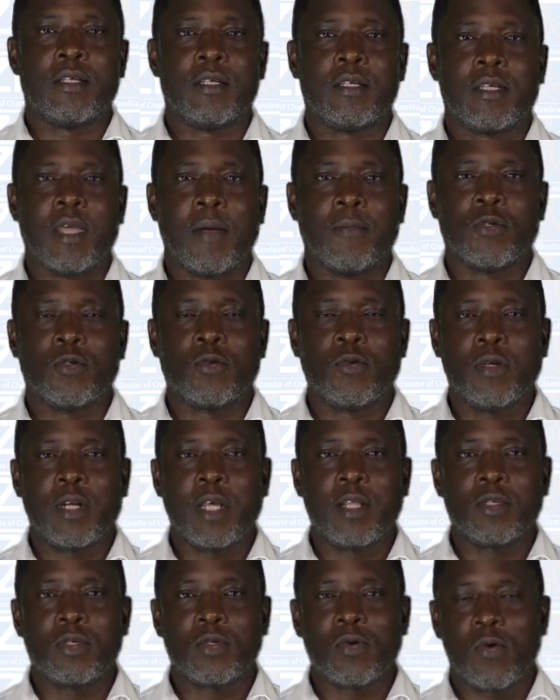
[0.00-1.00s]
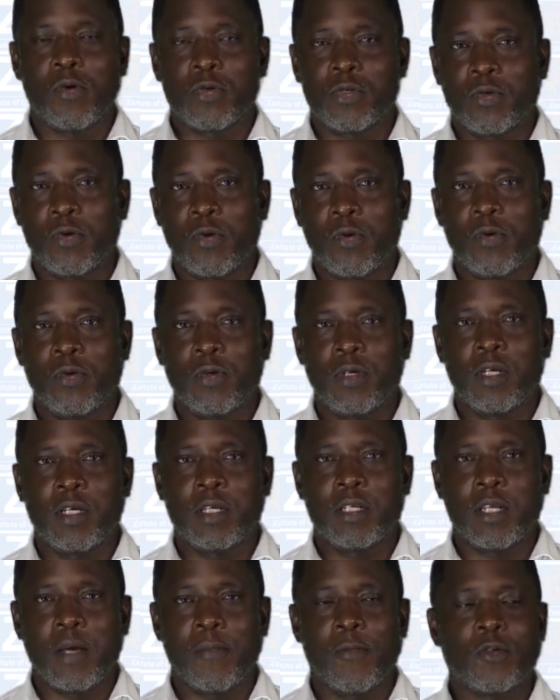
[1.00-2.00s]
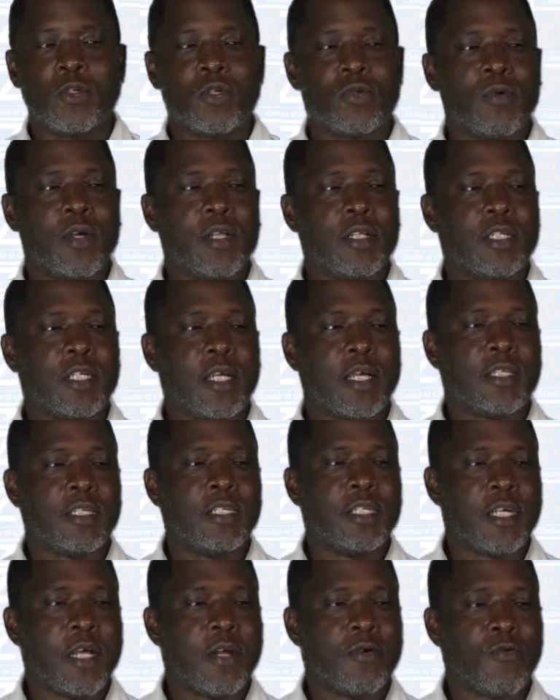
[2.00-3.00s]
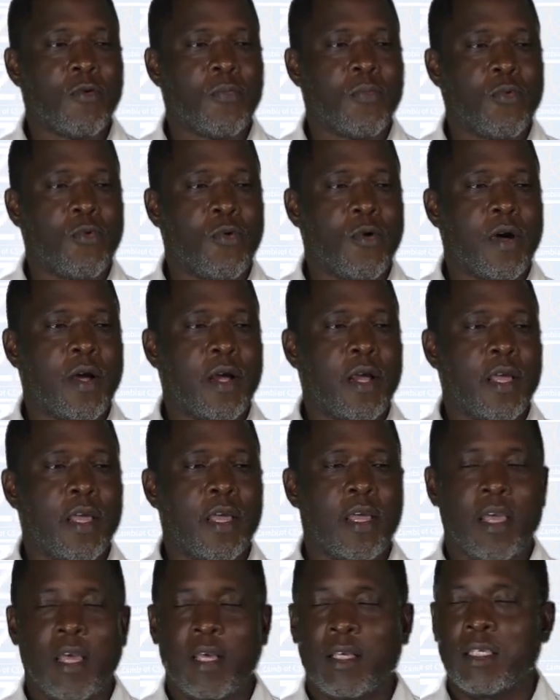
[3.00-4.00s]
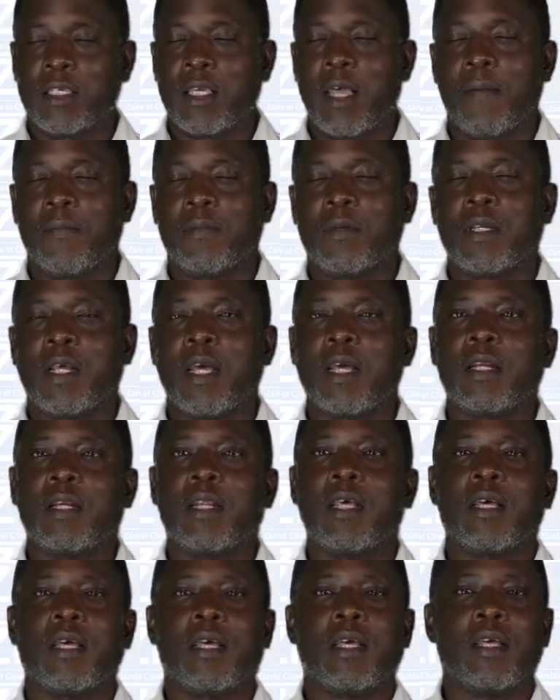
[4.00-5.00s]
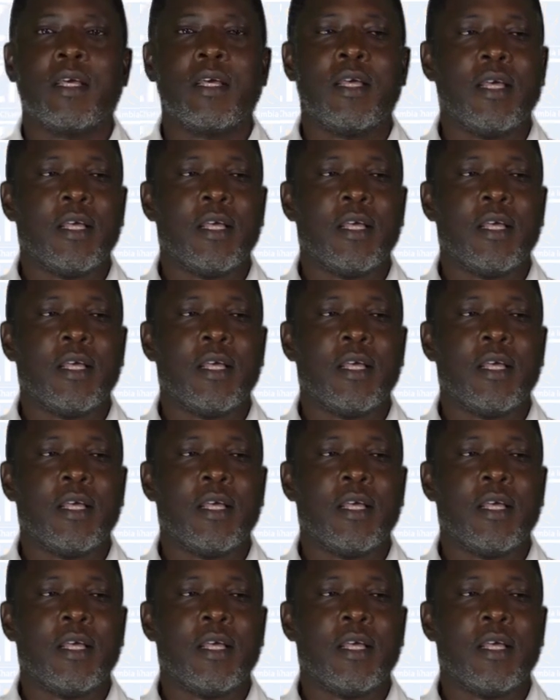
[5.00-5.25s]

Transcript: some students also demonstrate just general poor exam technique,